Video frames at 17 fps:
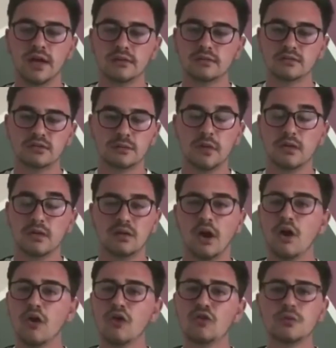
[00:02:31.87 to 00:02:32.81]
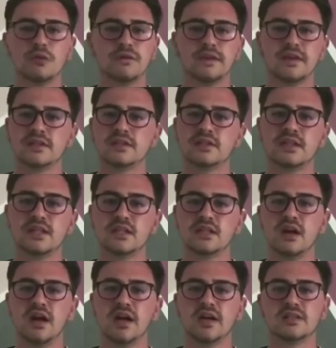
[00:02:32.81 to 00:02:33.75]
some horrible things to these
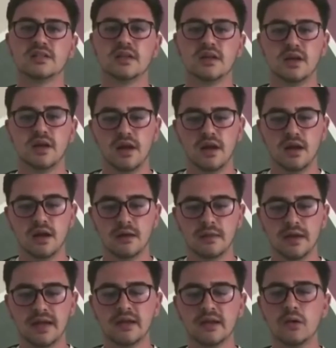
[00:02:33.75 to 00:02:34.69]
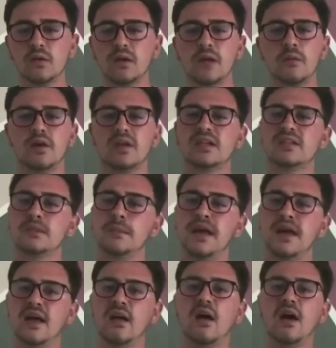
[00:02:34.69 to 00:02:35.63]
guys, and all they want is a
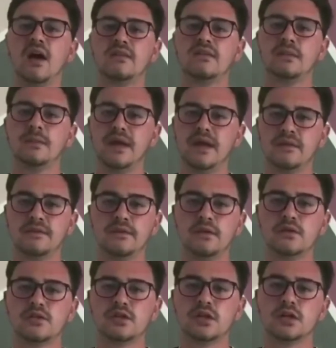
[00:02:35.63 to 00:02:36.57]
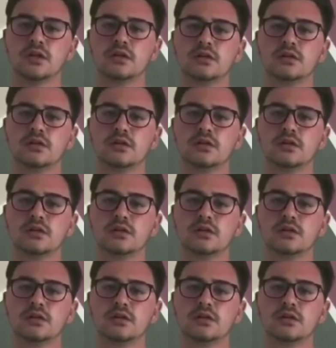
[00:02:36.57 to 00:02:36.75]
better life, a better future. The